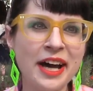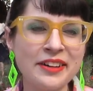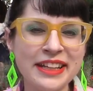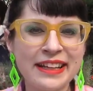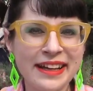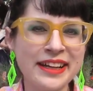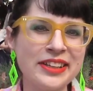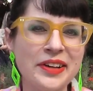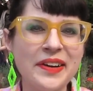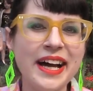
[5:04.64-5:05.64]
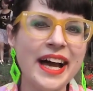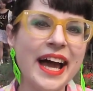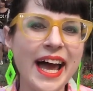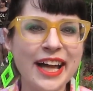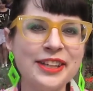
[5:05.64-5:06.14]
out in Nagano.
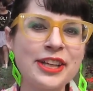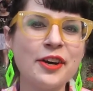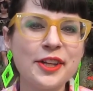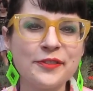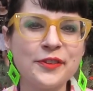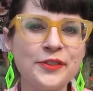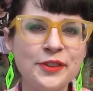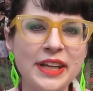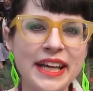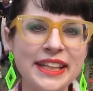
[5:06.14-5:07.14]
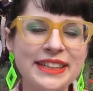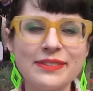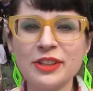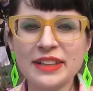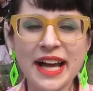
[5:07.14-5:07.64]
And you go there for a few days
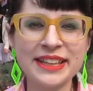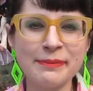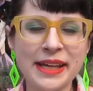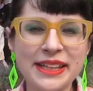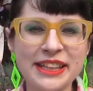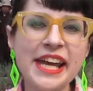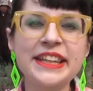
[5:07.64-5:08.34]
with your classmates.